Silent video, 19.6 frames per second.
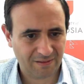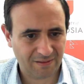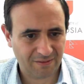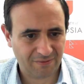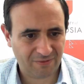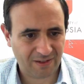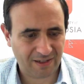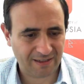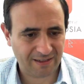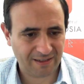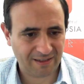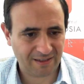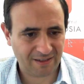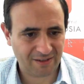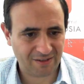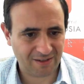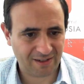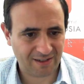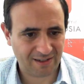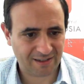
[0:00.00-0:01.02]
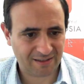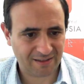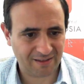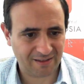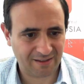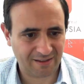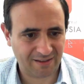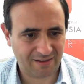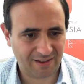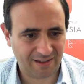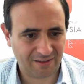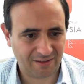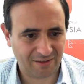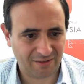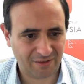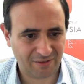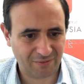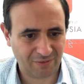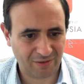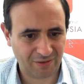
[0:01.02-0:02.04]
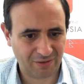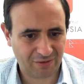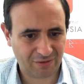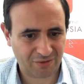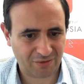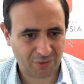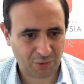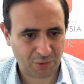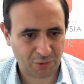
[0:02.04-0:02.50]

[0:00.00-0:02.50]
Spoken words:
find exactly the date of this.